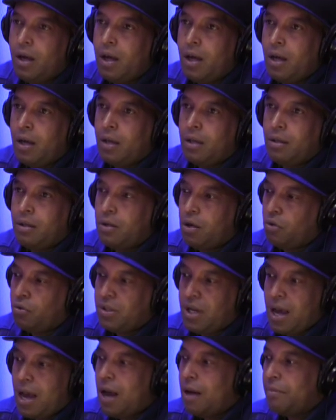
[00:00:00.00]
mm-hmm. you know,
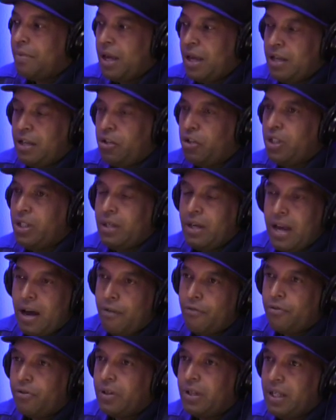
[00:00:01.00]
time, energy, and
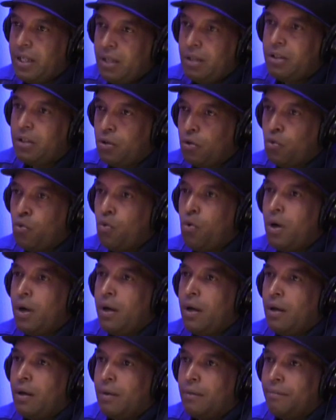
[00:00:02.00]
effort into
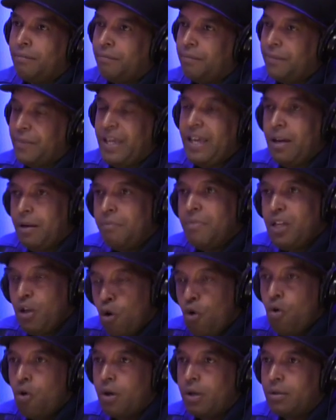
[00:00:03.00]
getting me
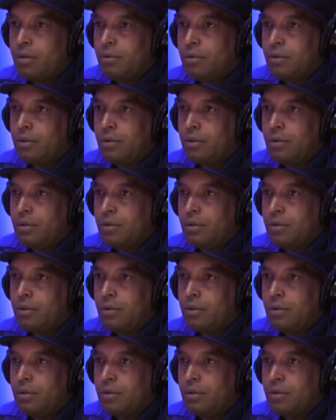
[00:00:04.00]
on.